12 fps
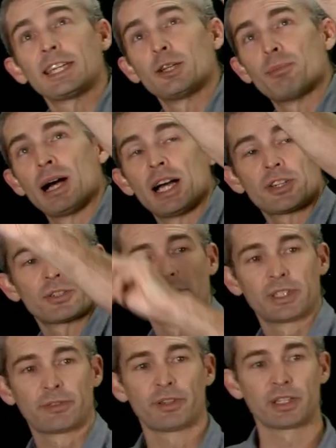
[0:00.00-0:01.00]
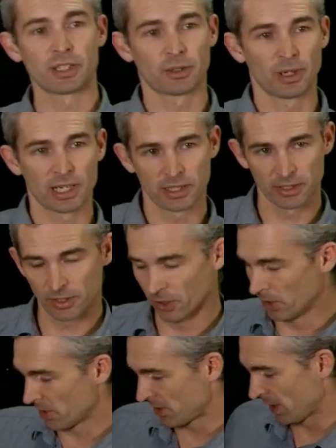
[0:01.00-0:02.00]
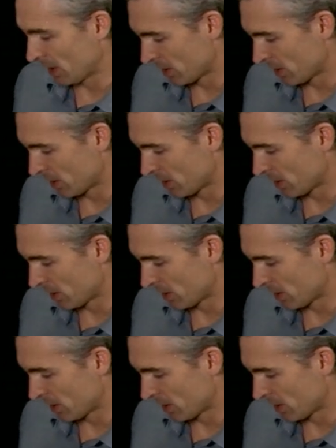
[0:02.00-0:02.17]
a partial differential equations course yet.